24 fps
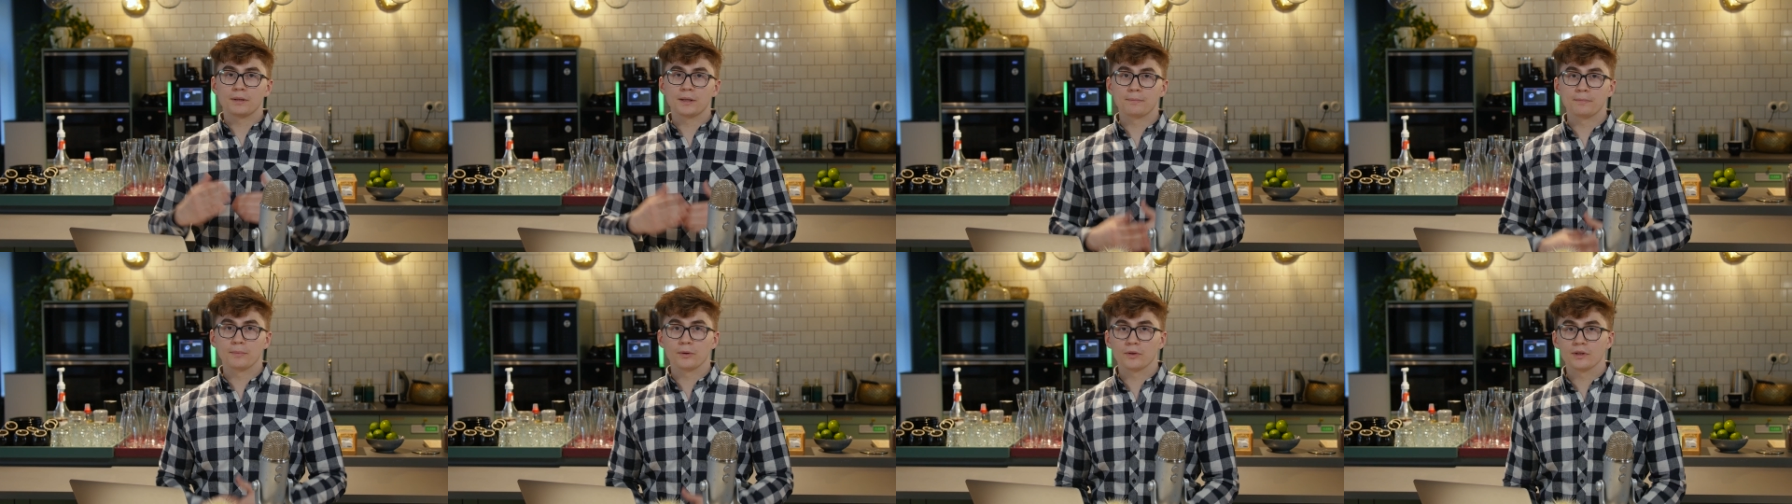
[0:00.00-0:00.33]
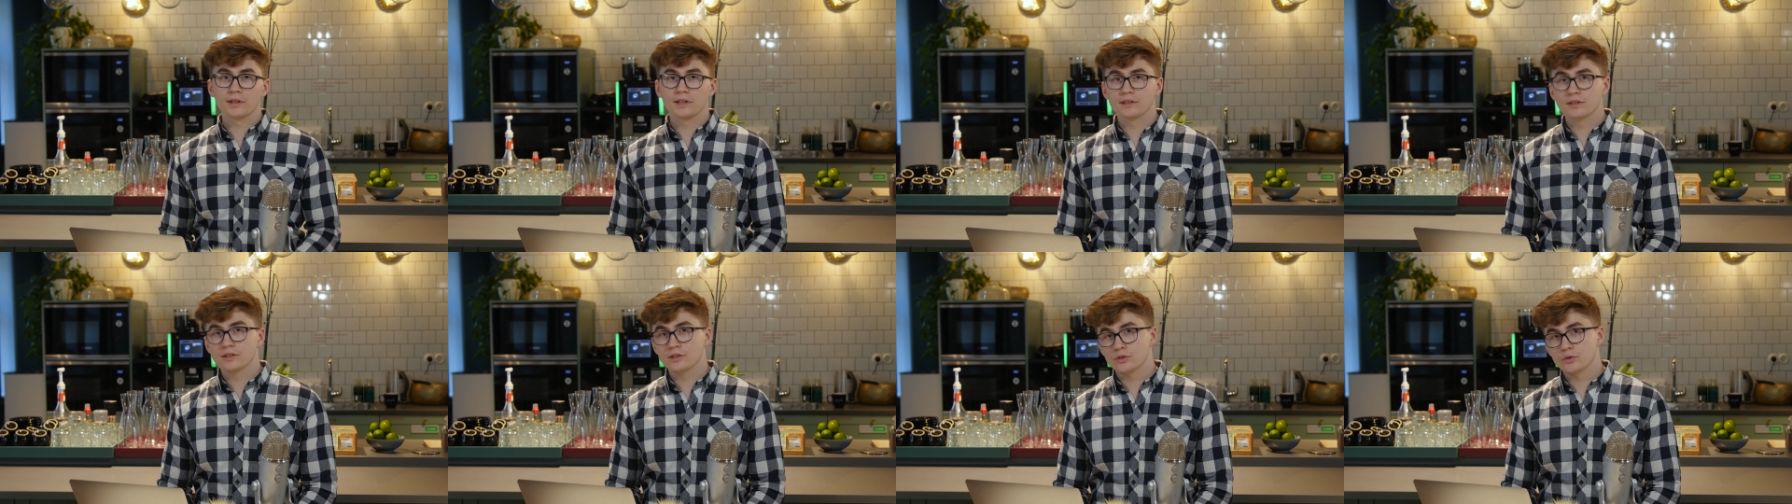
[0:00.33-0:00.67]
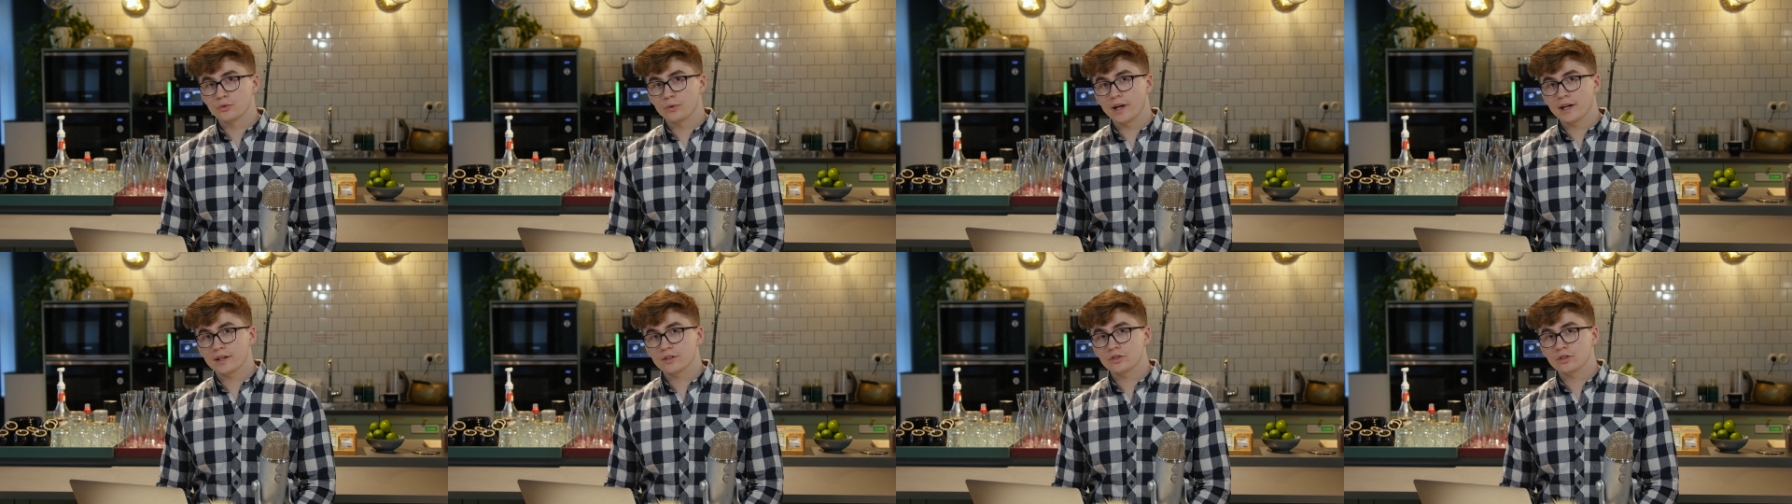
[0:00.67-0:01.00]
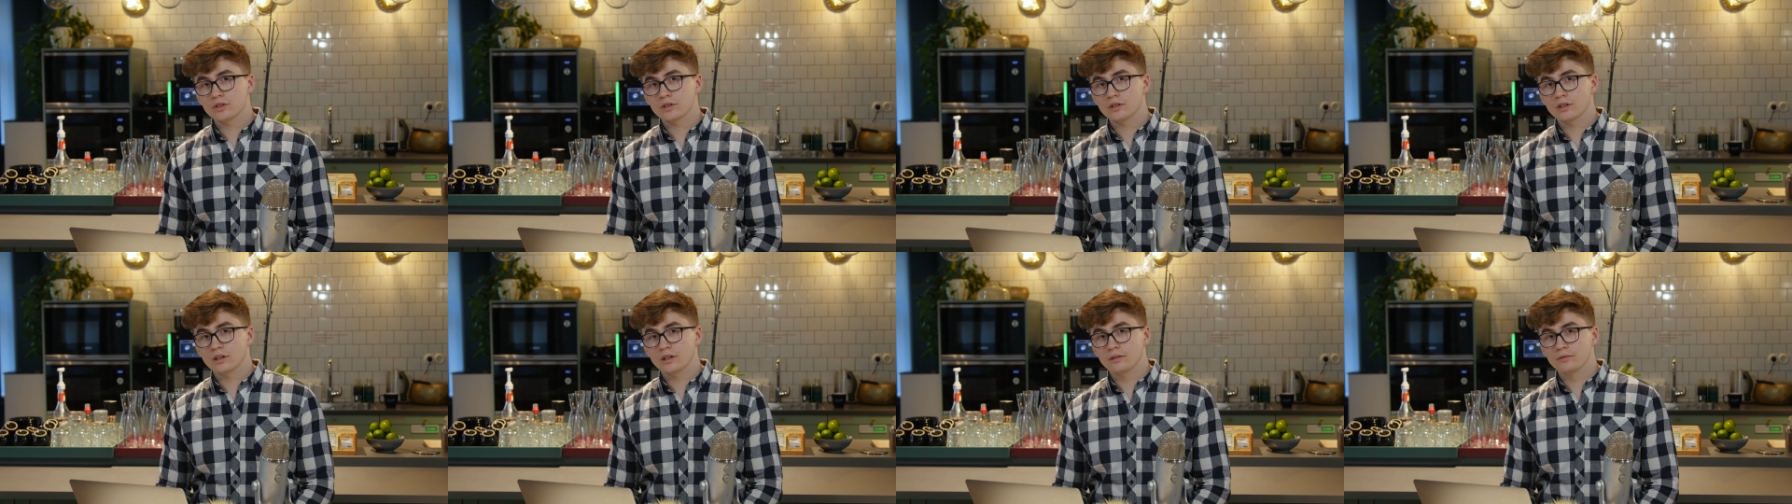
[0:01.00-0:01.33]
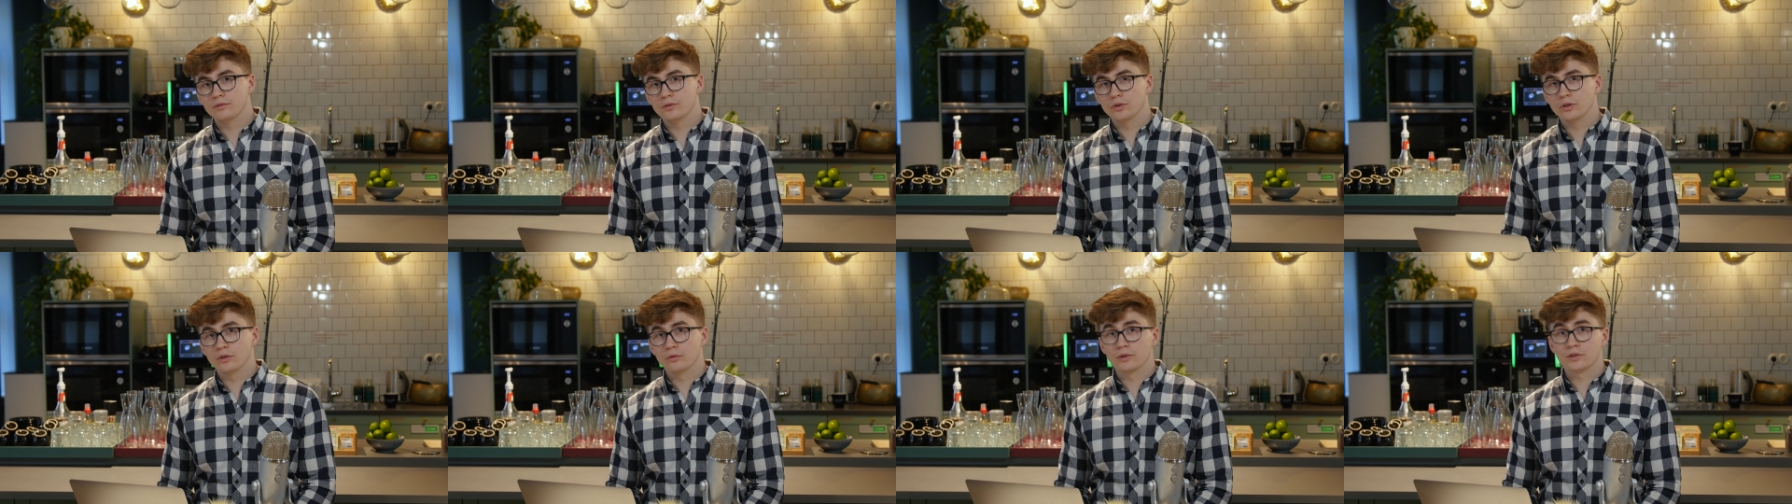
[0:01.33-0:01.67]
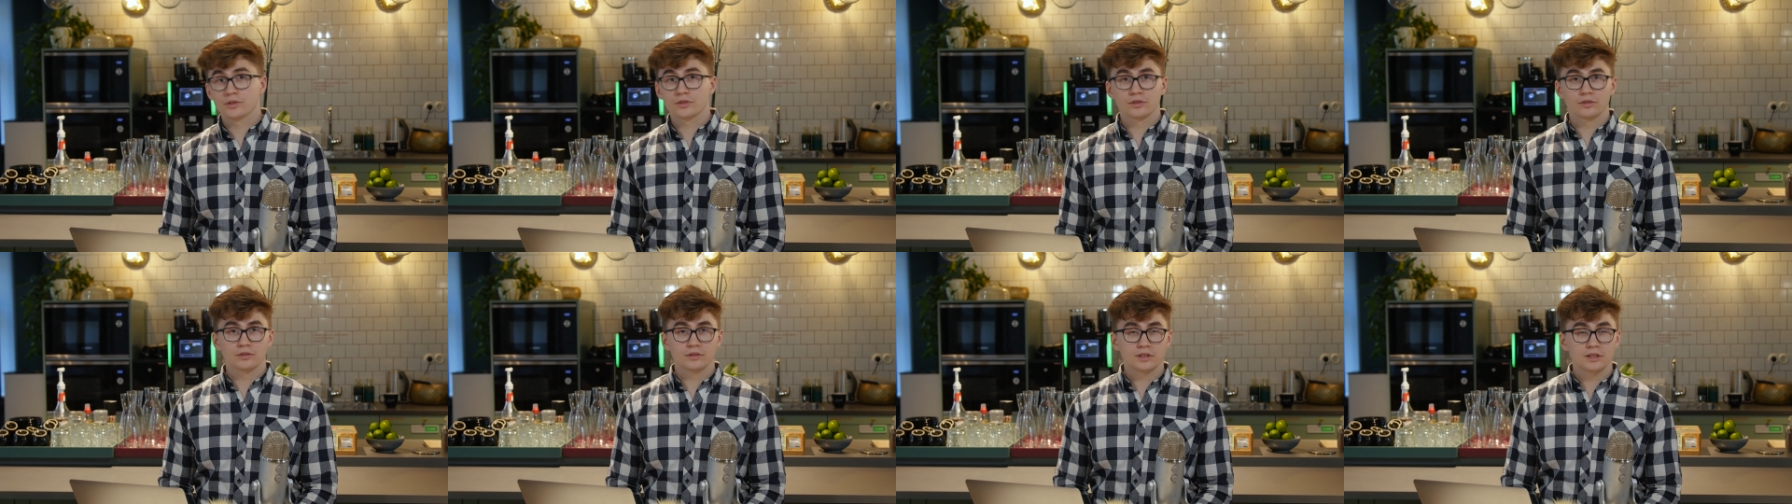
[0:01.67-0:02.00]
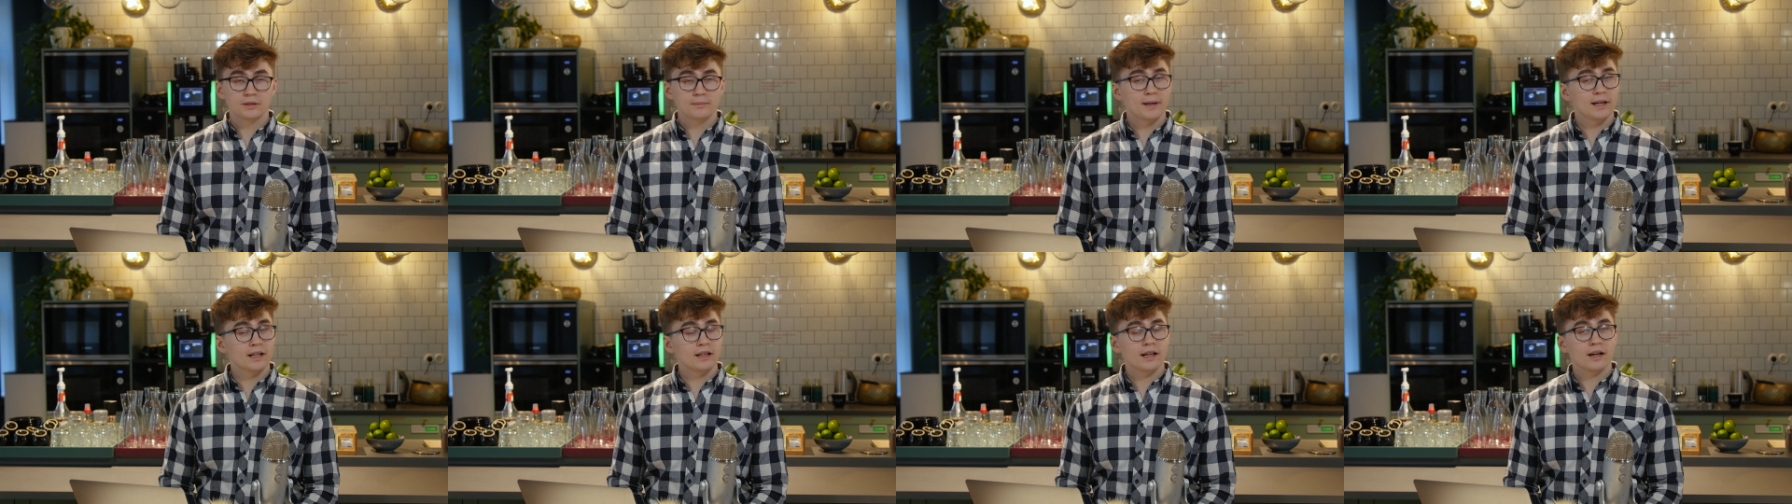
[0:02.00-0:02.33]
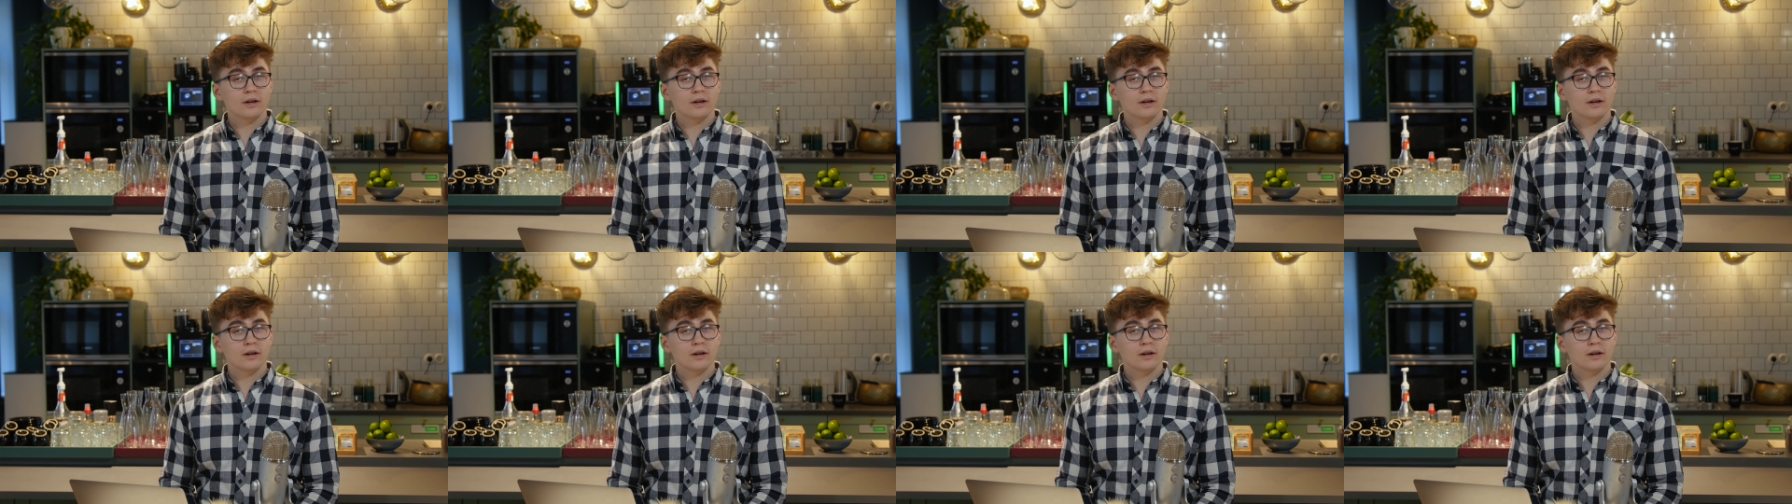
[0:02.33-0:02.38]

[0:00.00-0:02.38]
people in the direction of your original email